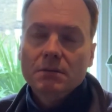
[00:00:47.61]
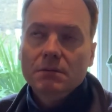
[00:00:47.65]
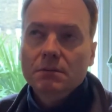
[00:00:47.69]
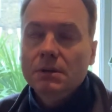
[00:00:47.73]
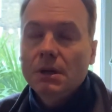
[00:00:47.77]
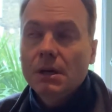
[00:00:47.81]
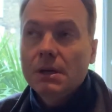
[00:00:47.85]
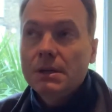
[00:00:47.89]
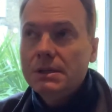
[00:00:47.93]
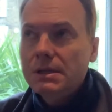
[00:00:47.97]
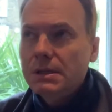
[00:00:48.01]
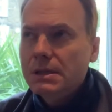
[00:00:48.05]

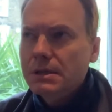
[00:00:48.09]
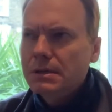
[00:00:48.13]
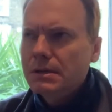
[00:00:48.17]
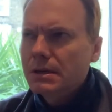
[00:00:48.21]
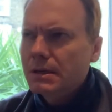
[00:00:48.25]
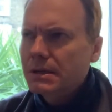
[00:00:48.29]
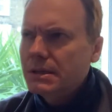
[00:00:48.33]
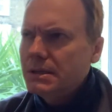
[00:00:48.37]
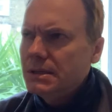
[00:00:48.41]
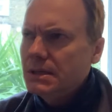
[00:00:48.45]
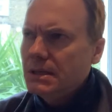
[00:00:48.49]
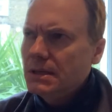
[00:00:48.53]

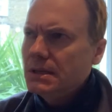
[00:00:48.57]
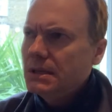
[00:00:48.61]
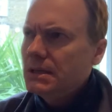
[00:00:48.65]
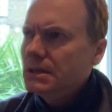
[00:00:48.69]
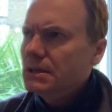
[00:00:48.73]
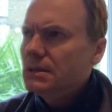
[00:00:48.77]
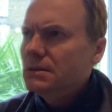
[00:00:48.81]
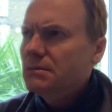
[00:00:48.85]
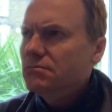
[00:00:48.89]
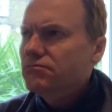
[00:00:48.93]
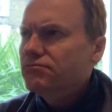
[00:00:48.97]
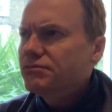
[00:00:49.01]

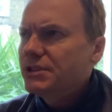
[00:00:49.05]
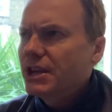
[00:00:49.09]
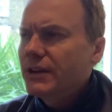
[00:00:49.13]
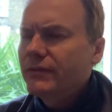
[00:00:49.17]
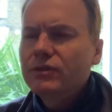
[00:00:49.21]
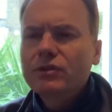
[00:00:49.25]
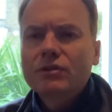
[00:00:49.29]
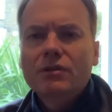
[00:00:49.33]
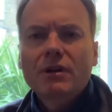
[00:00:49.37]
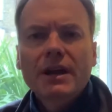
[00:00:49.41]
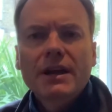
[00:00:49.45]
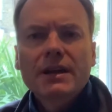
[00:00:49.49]

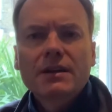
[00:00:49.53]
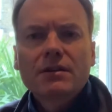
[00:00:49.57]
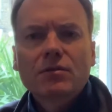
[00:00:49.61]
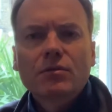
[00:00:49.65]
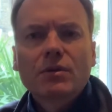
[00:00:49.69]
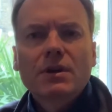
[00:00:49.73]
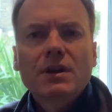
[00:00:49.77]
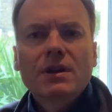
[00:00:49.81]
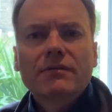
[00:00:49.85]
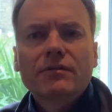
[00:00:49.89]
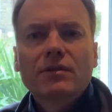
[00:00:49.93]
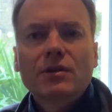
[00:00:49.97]
1997 or 8, or
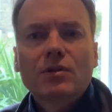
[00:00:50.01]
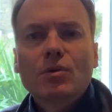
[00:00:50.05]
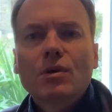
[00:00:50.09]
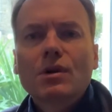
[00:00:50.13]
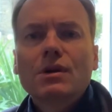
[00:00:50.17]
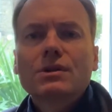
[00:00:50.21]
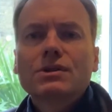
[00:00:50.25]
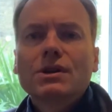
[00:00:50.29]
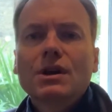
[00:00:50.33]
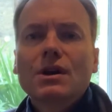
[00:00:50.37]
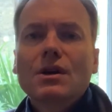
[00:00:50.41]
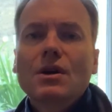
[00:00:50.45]
whenever it
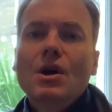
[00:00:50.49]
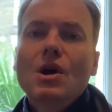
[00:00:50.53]
was,